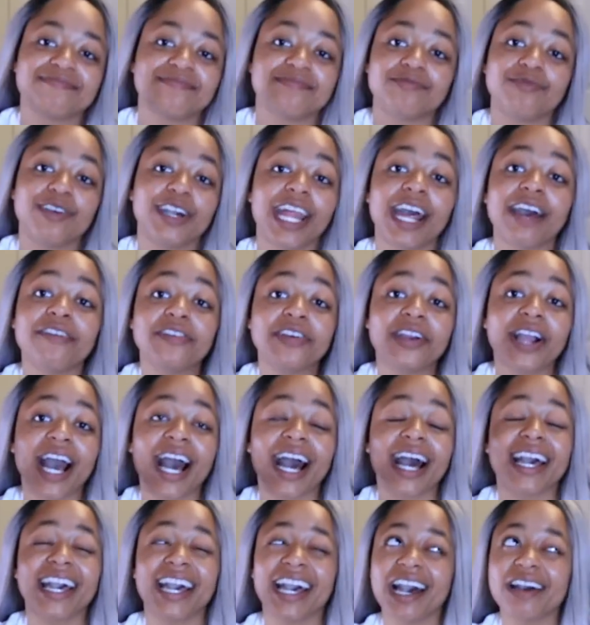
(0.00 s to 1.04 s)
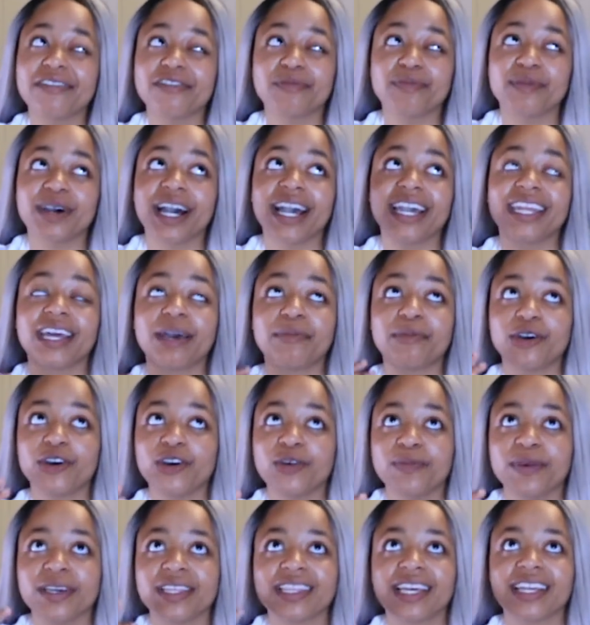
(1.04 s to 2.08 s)
whatever I have in mind, I'm
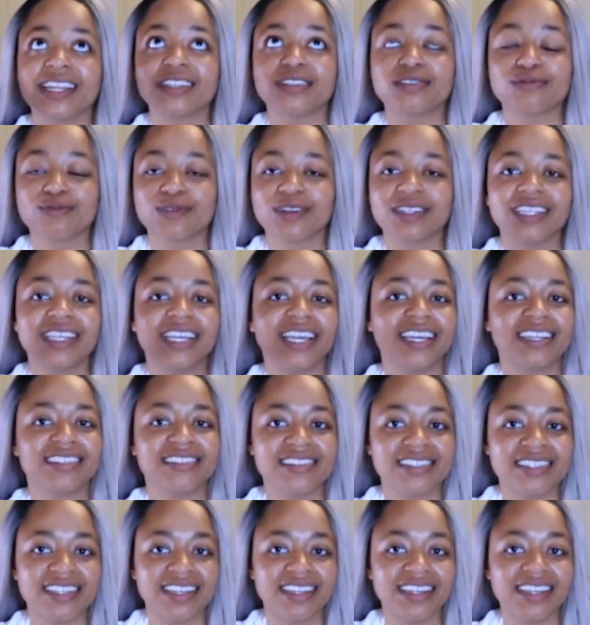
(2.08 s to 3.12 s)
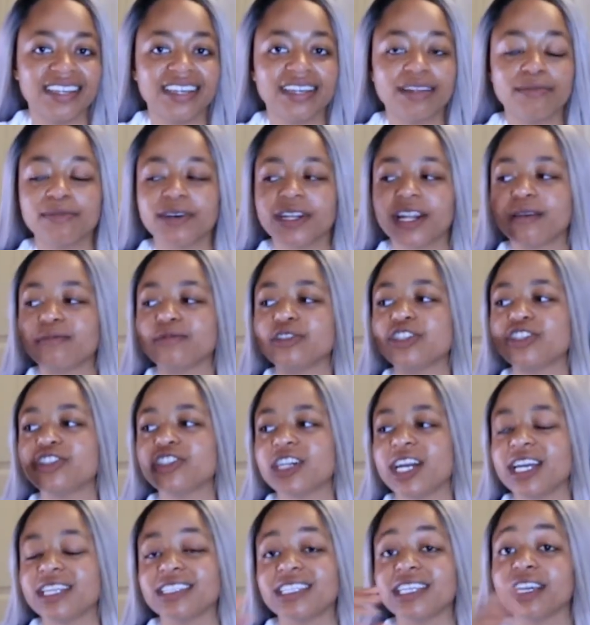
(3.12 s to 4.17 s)
hoping that it's really exceeded, but I'm just
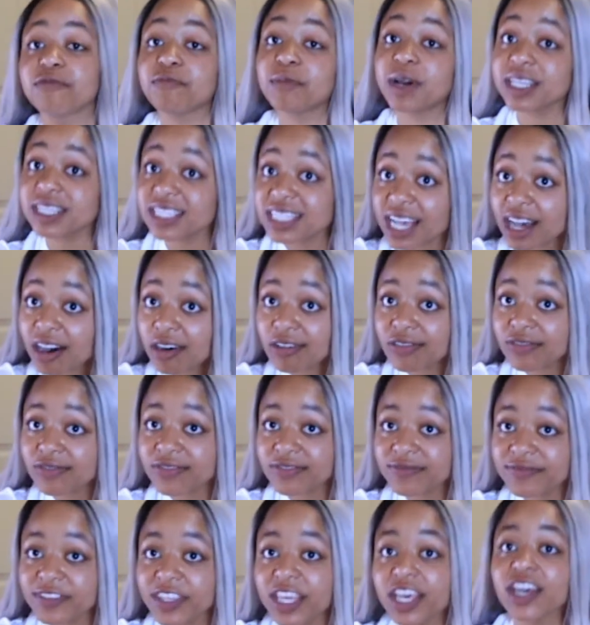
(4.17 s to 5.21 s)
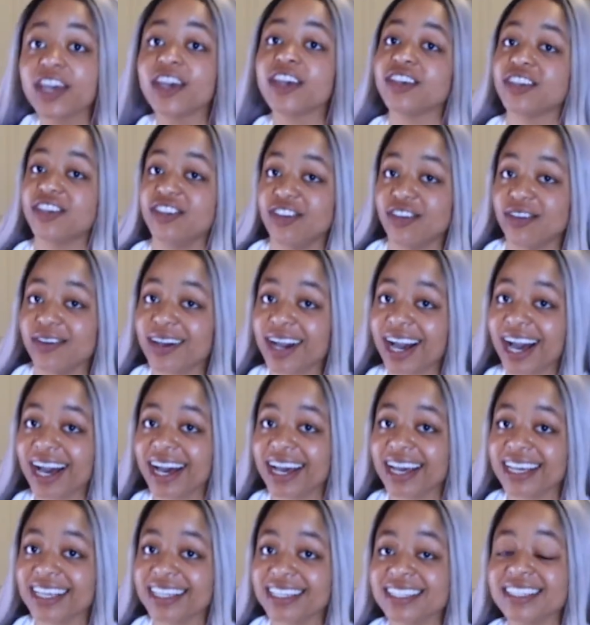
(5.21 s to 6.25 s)
trying to give myself, you
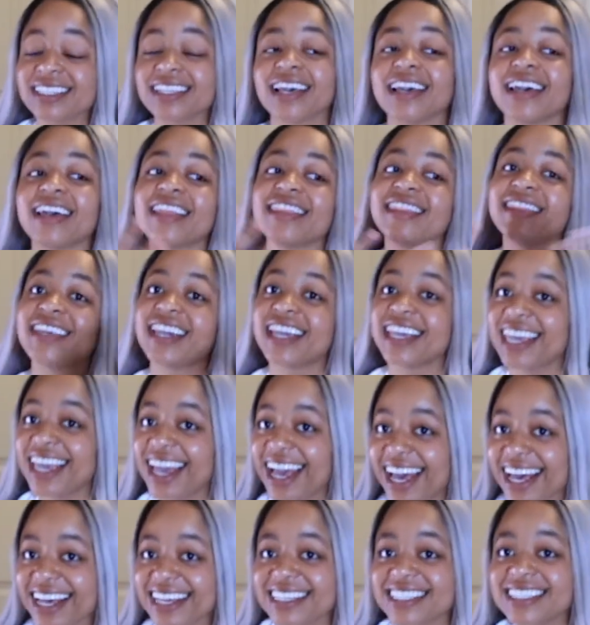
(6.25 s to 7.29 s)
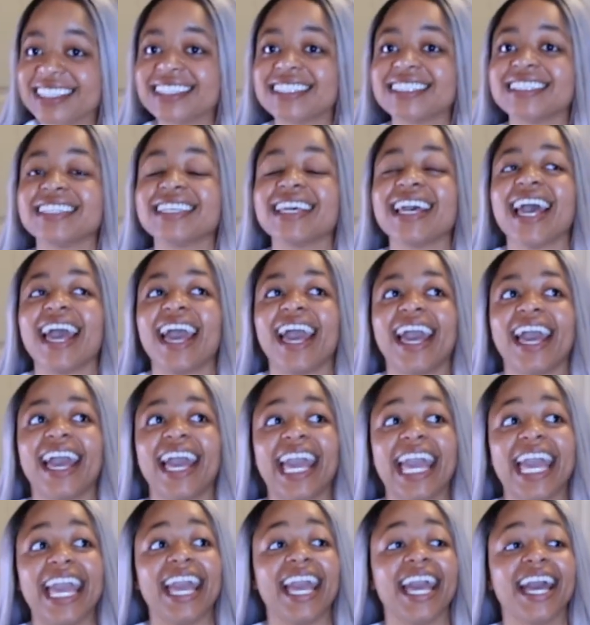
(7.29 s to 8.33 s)
guys, the guest,
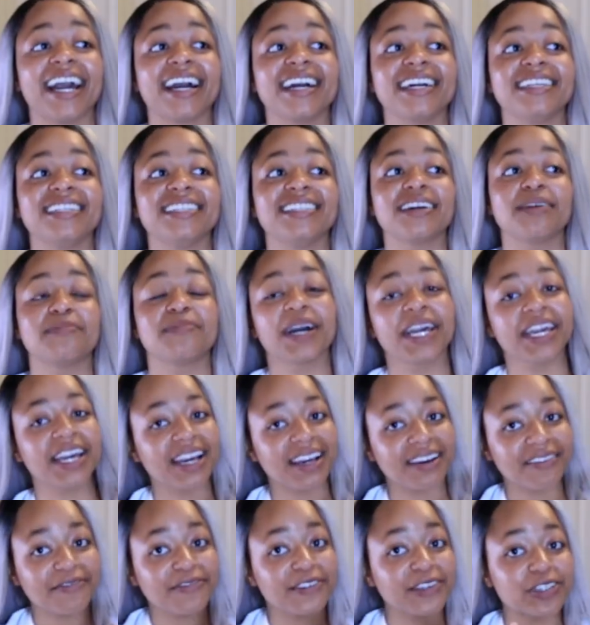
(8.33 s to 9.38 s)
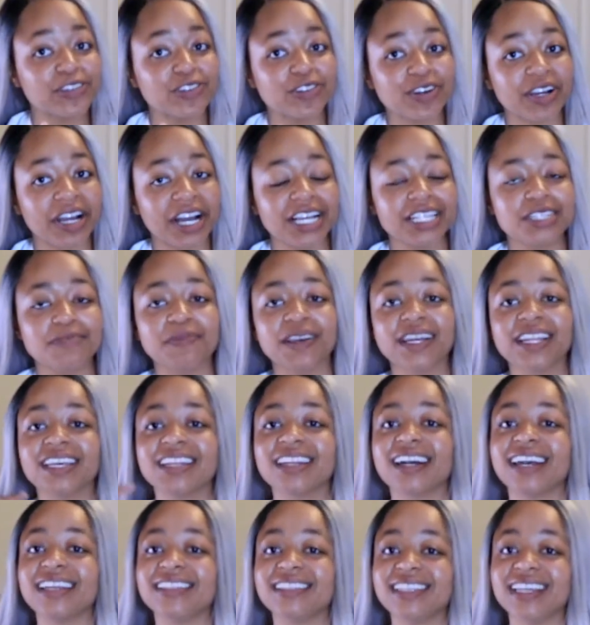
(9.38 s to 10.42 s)
and my future husband an
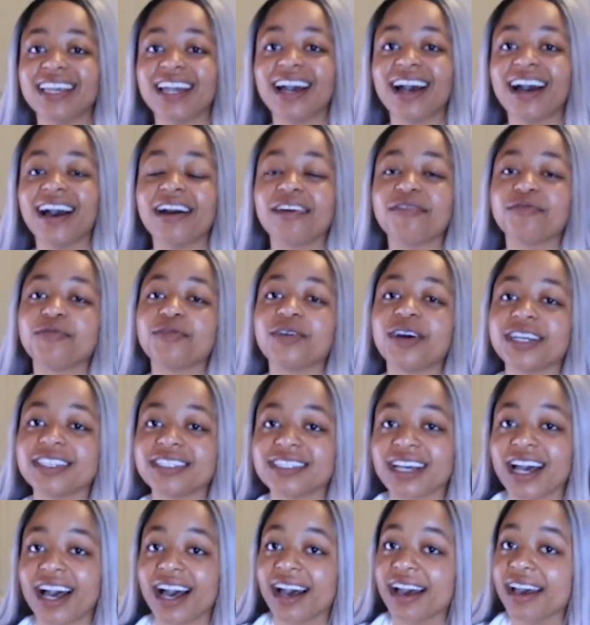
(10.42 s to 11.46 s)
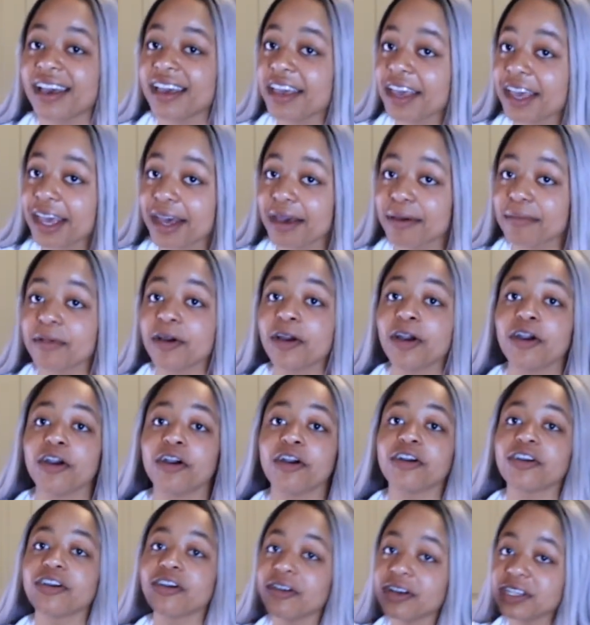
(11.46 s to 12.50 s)
idea of what I am
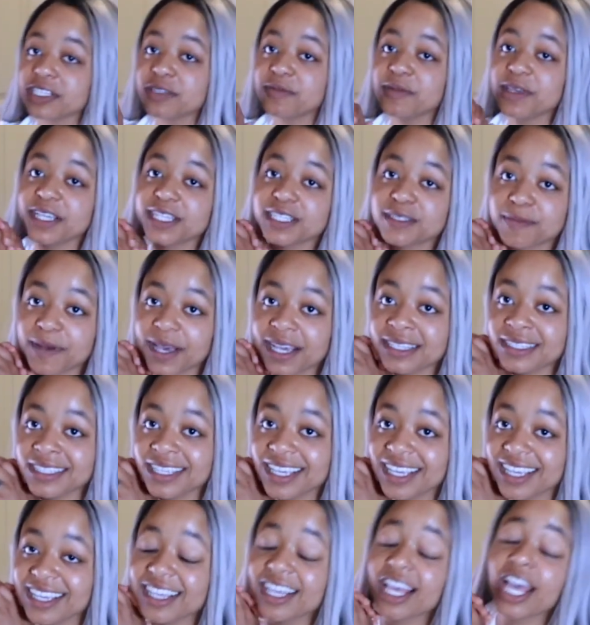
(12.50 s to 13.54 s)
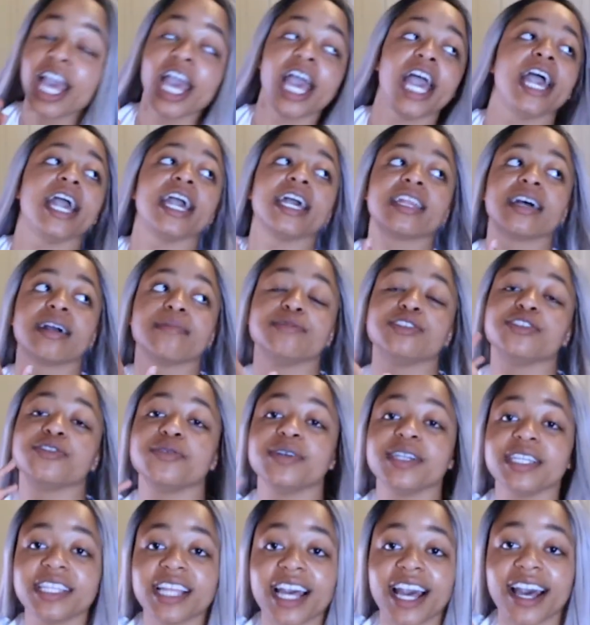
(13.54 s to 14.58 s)
going to be expecting, and I'm
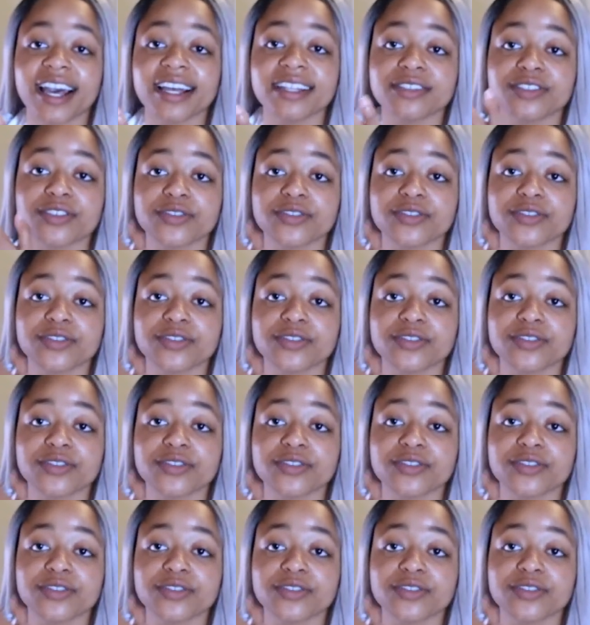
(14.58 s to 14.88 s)
doing that